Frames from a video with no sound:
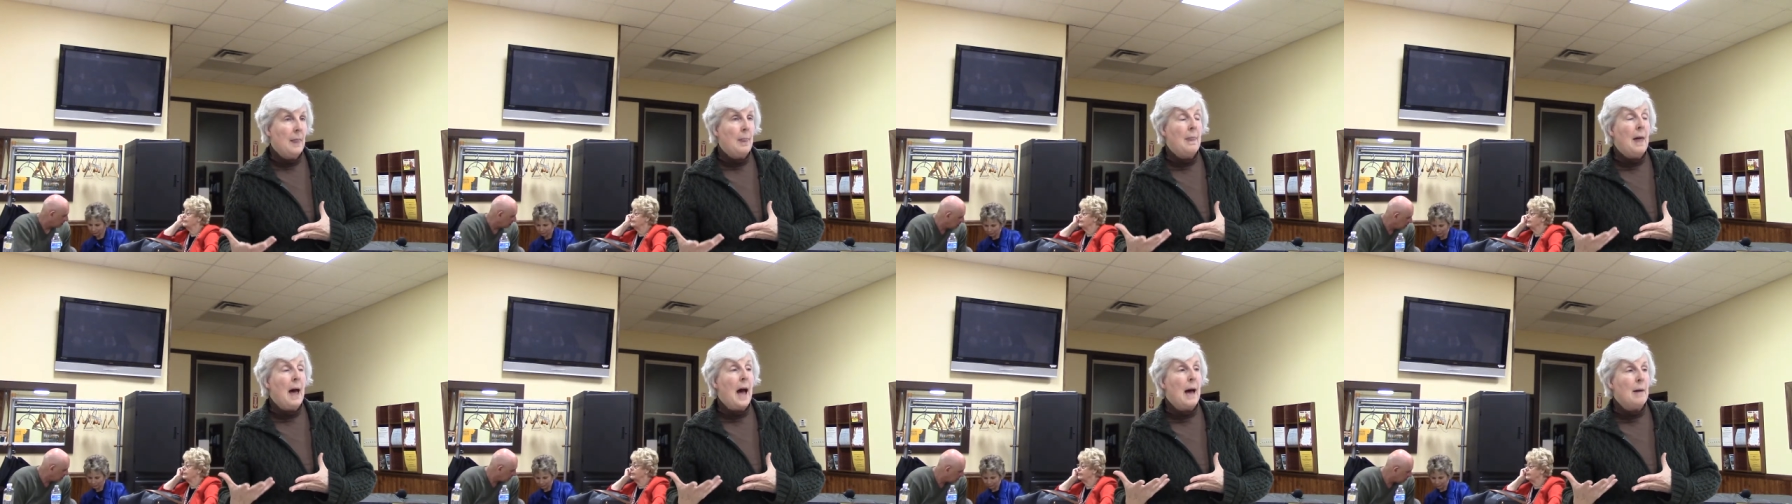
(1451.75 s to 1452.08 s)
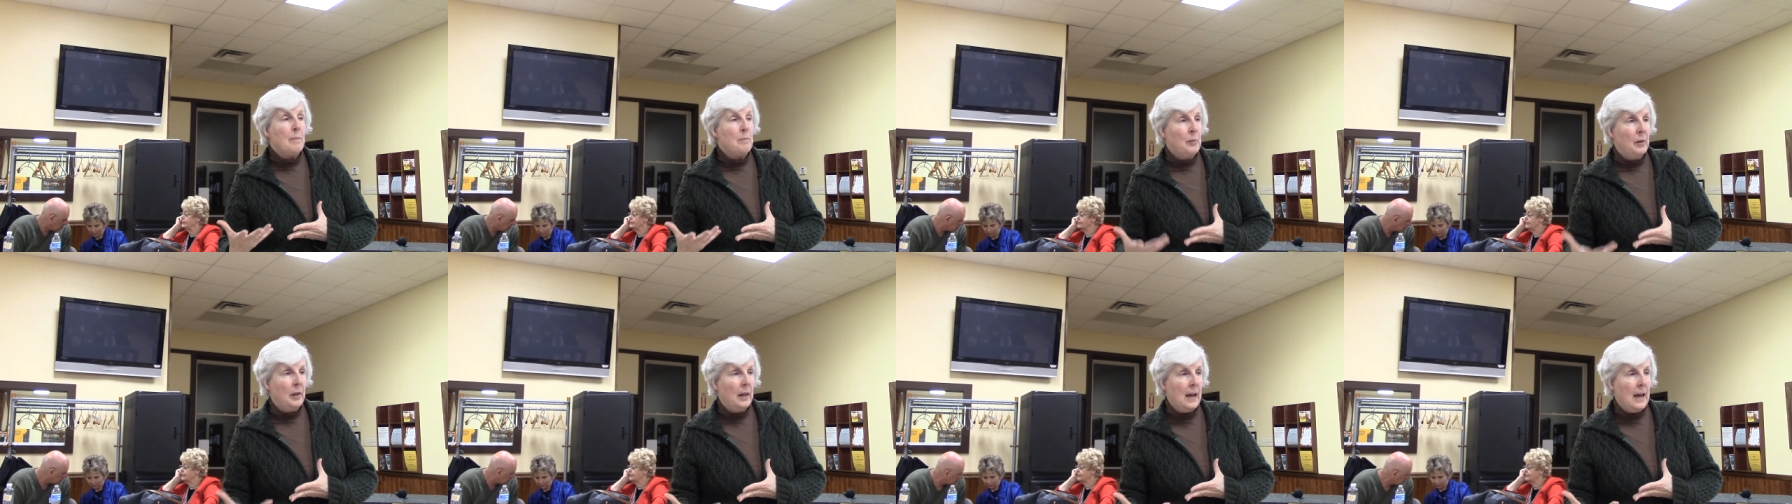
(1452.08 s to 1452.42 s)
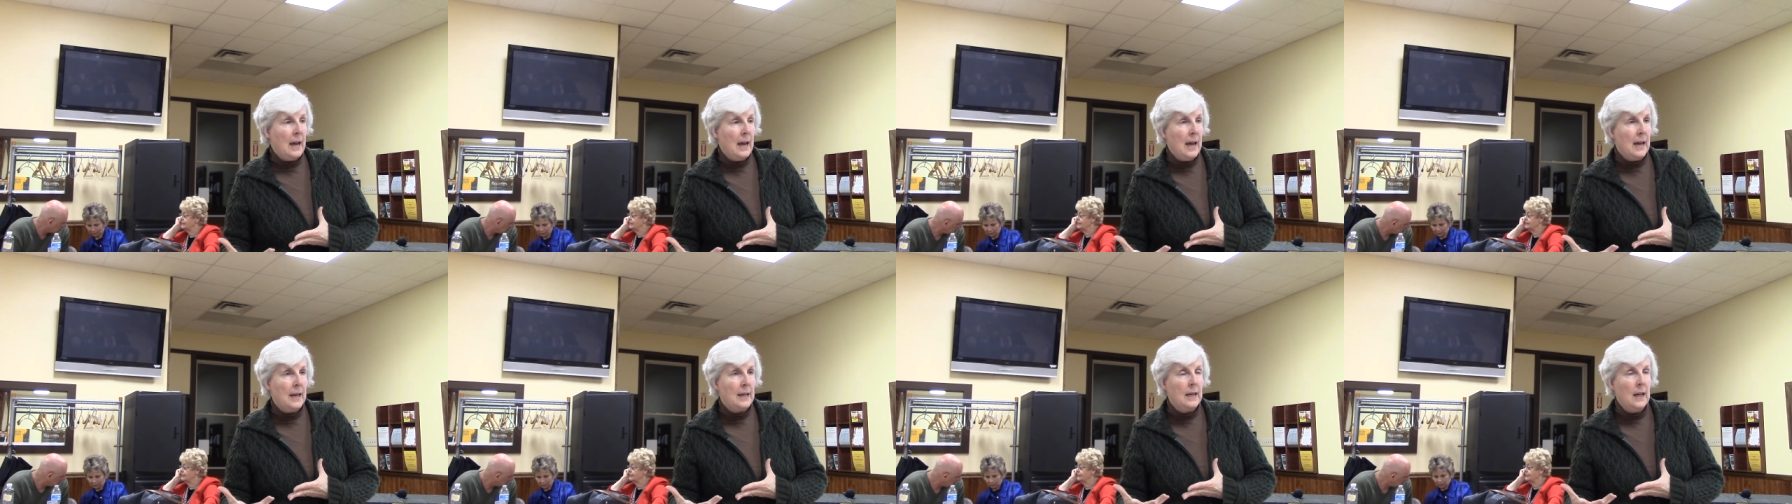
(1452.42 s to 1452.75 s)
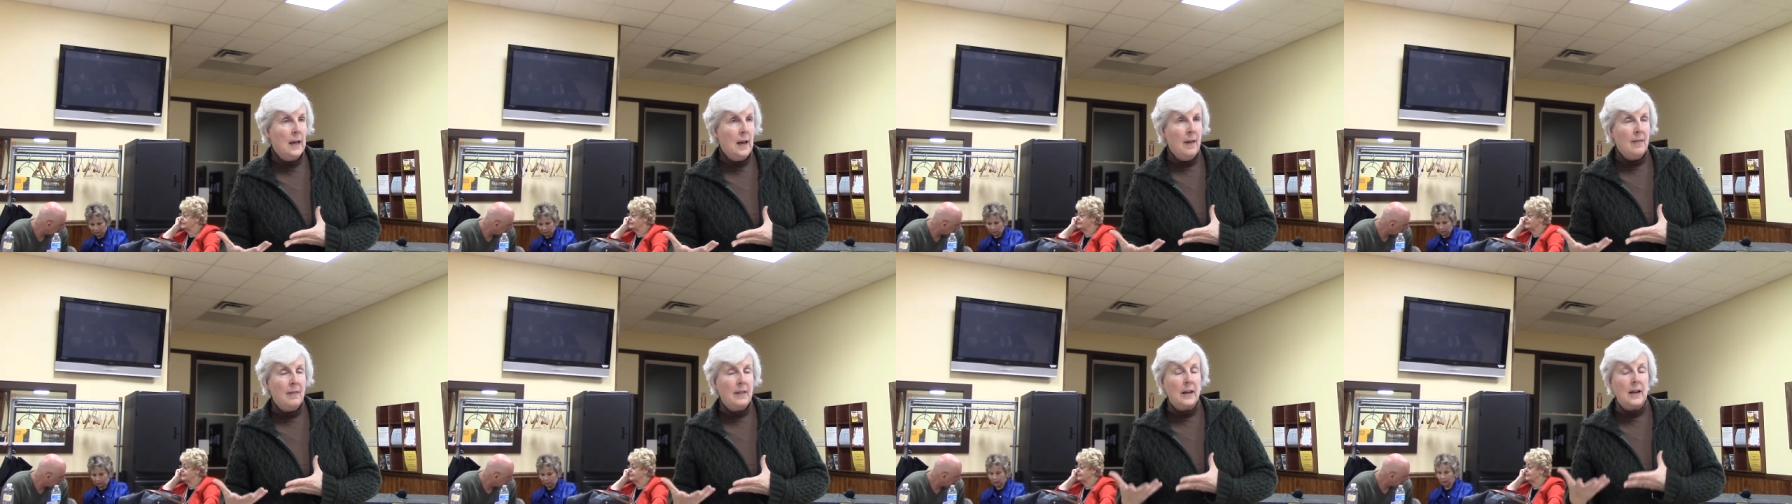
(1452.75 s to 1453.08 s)
That plan,
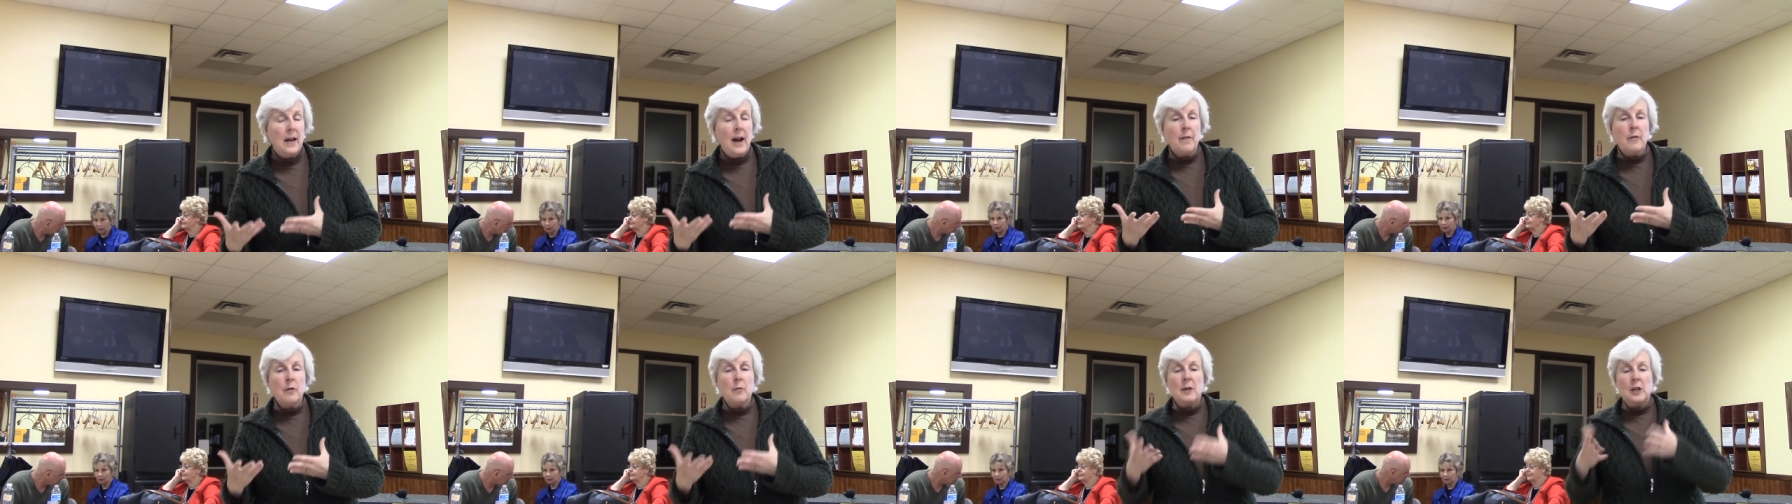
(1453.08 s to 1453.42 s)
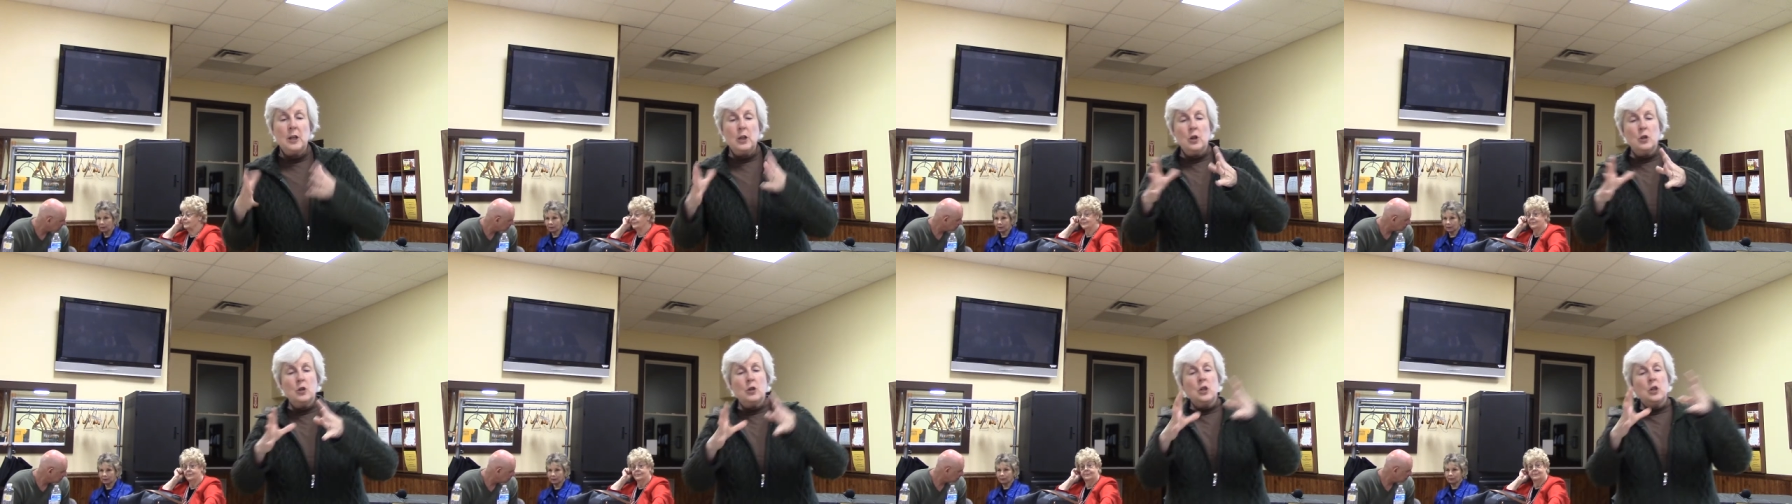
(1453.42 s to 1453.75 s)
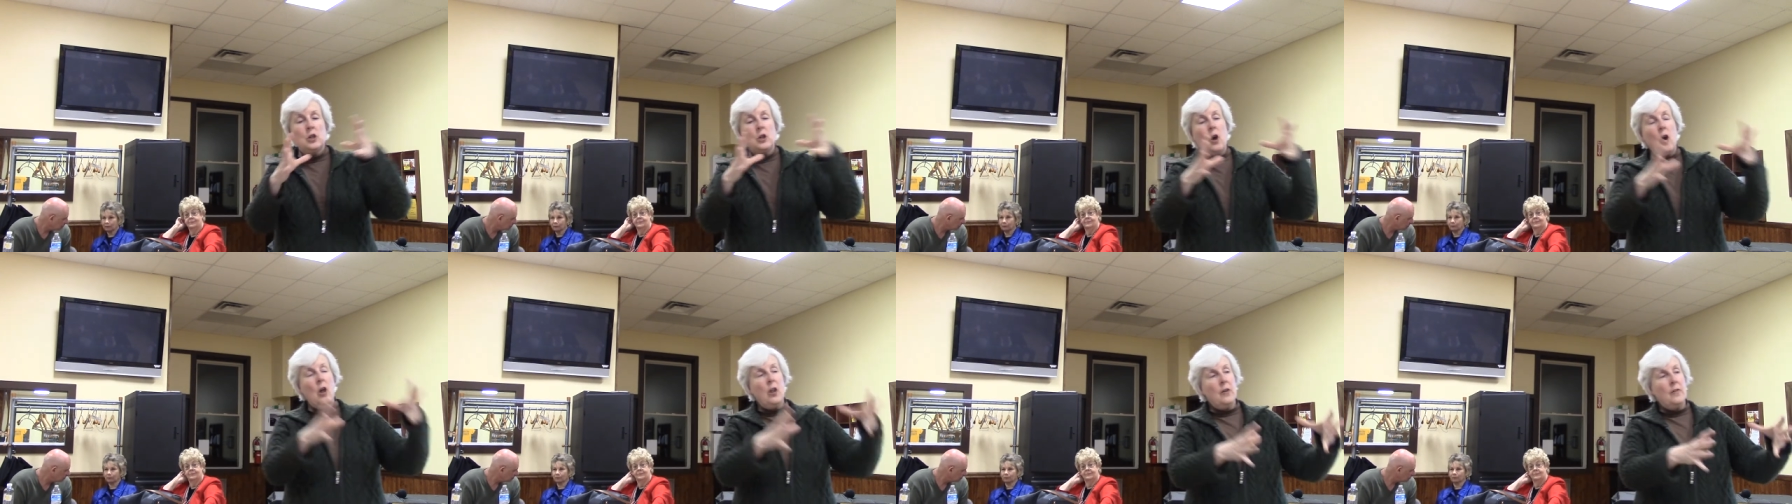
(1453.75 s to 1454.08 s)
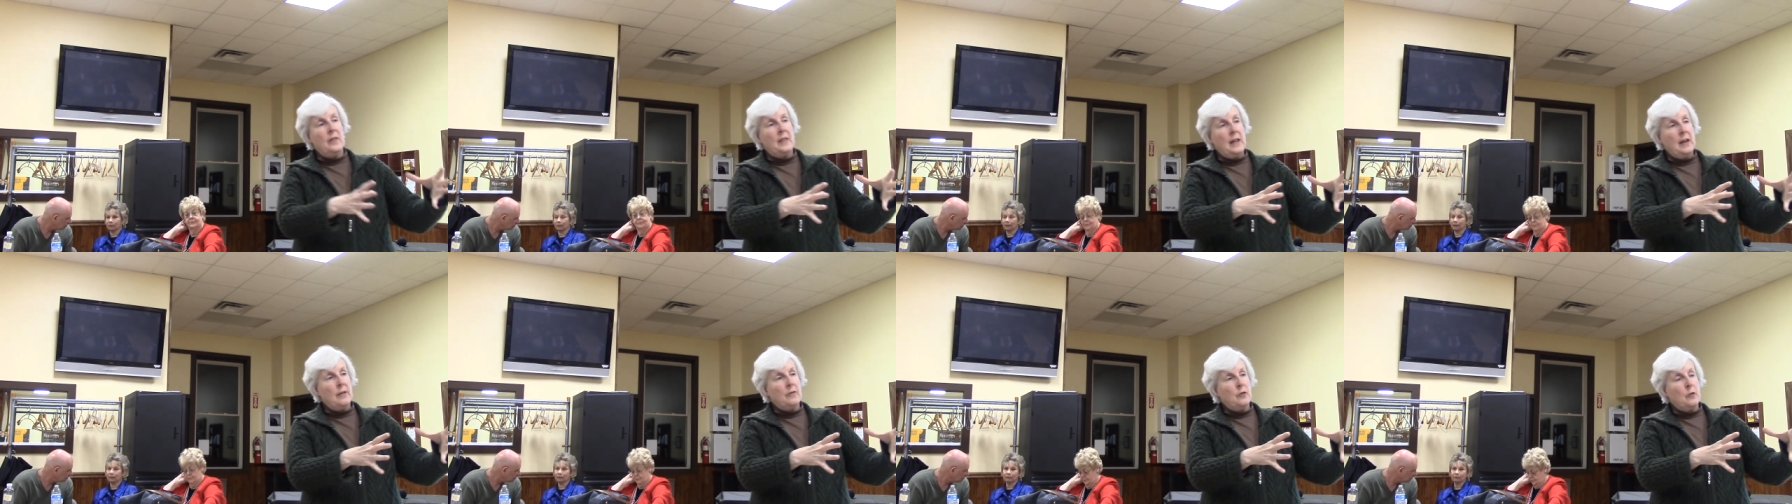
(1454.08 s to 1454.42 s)
the government uses all
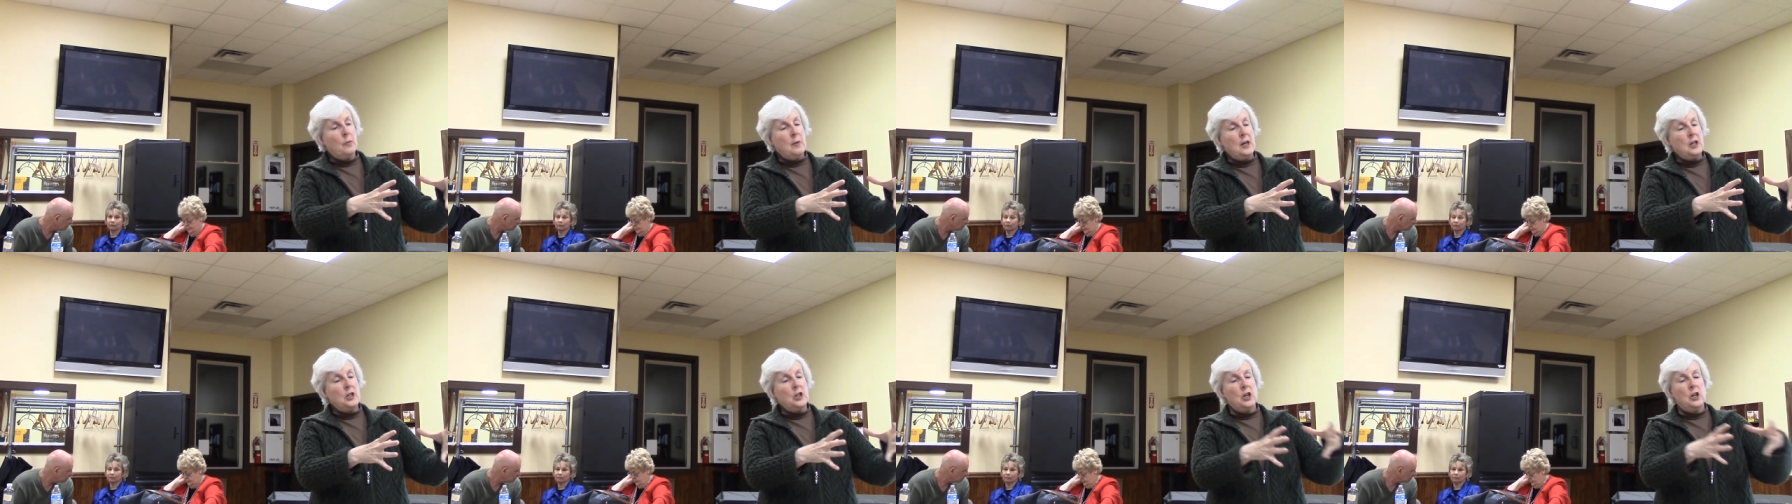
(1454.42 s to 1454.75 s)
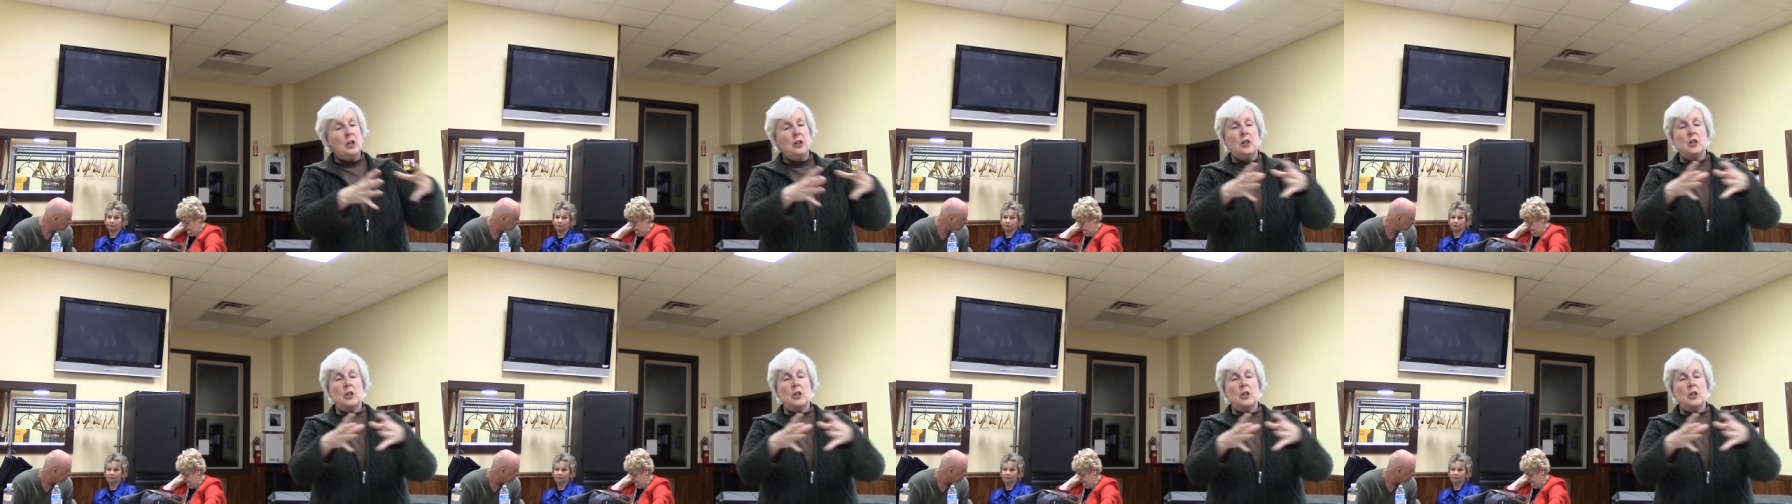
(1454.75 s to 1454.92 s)
of the information,